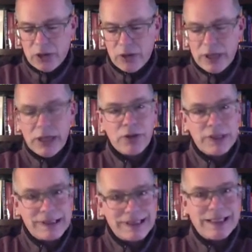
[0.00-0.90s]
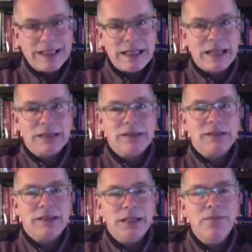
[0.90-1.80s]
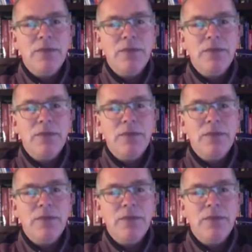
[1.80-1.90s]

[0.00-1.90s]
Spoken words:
You increase the intensity